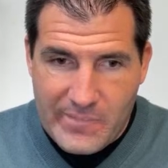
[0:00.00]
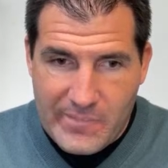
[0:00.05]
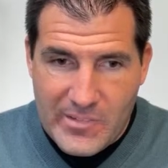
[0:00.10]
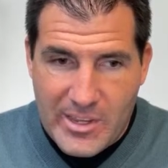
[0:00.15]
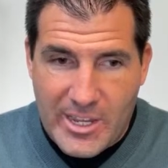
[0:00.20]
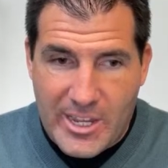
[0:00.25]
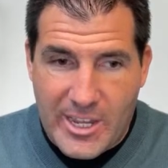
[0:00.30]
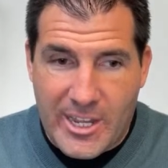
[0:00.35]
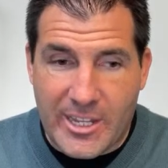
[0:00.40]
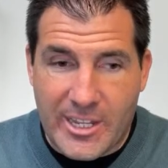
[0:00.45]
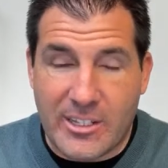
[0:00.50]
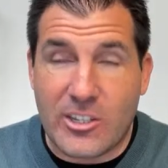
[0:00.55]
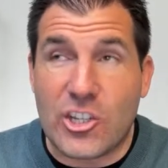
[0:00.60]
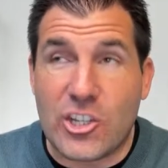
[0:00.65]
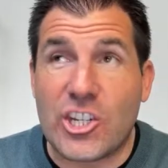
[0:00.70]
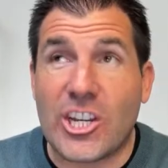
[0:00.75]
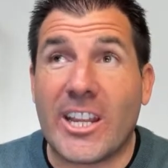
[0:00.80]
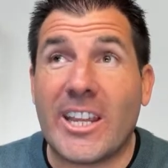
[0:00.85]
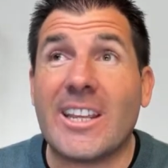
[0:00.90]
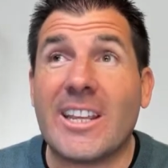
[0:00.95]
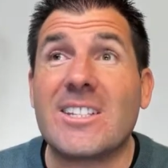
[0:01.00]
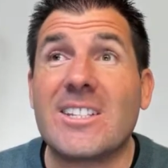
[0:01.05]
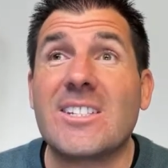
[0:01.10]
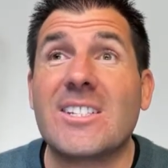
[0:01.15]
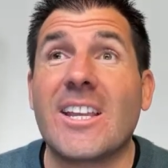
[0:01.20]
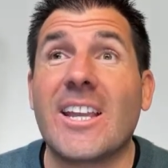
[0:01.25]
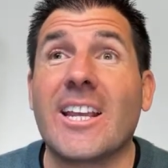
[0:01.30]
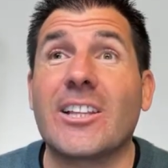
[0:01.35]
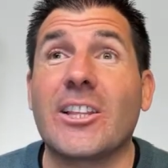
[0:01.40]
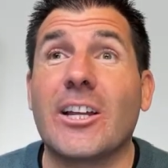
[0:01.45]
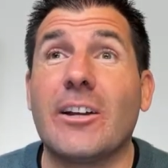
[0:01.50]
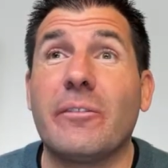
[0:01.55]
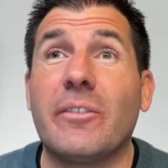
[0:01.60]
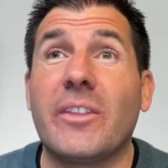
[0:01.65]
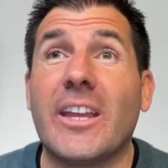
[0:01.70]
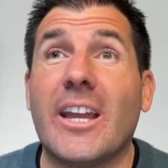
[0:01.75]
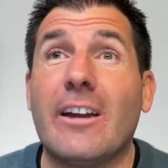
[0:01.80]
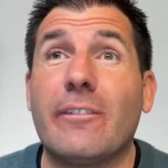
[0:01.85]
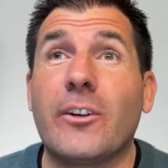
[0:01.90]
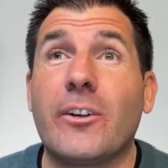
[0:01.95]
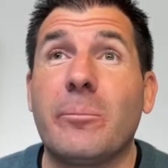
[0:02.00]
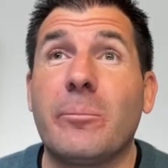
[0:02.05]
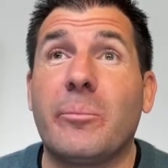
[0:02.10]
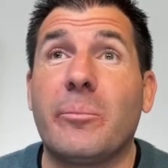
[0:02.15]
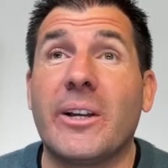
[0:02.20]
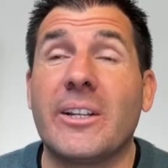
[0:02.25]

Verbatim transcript: Uh, Jay is saying, love the effort,